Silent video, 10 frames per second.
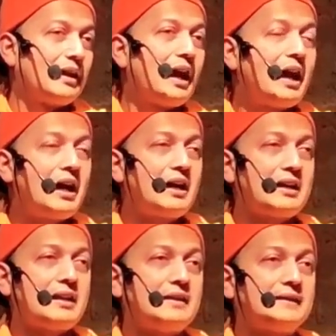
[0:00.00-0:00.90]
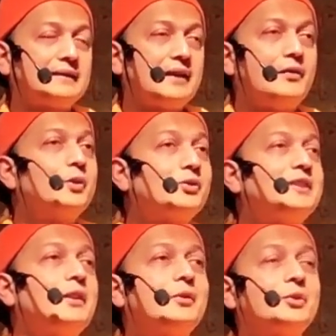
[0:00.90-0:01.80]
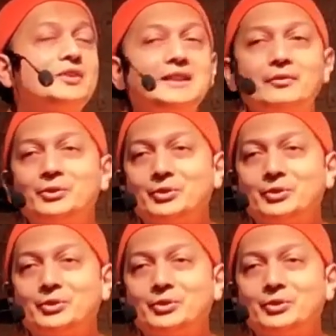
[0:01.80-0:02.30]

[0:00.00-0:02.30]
Eyes. I want to see. No. I